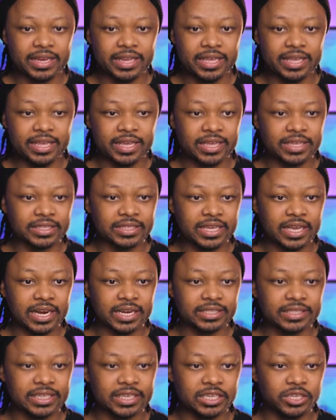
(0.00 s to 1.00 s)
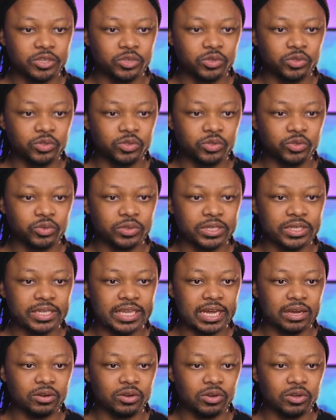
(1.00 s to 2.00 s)
link. It's gonna take you to the
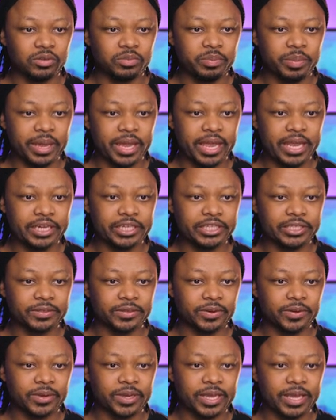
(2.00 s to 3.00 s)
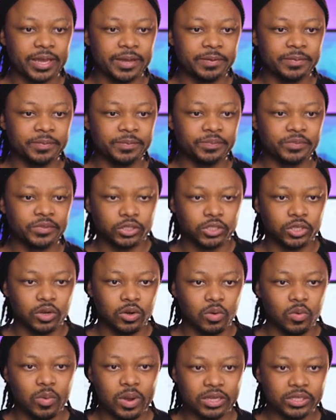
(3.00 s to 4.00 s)
download page, okay?
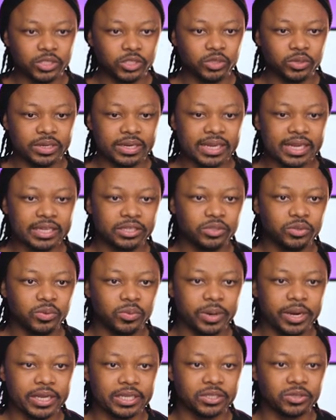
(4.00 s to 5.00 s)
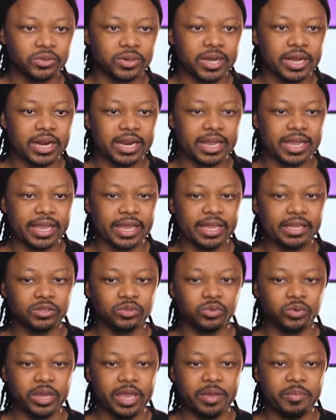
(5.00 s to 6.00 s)
So once you click to it, you're gonna
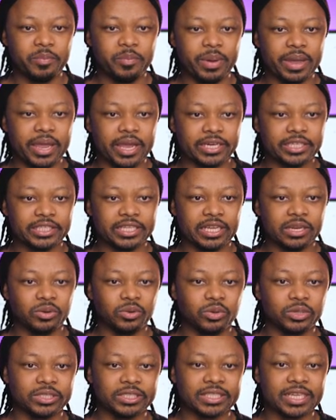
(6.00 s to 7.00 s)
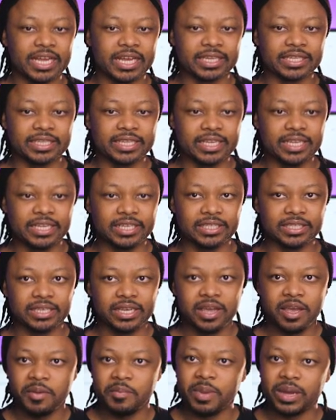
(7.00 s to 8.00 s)
get to a page that looks like
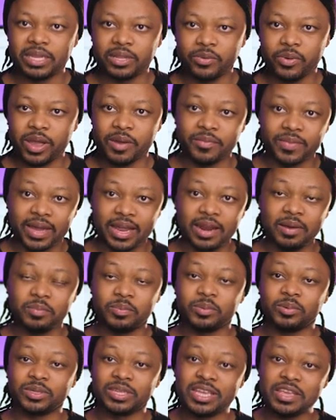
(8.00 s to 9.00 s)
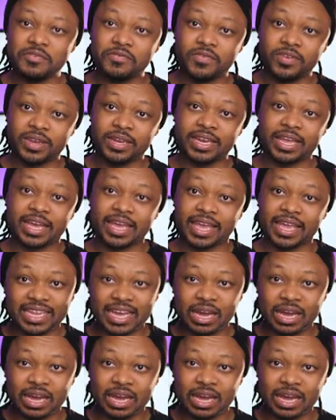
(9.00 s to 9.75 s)
this. By the way, I'm gonna put even like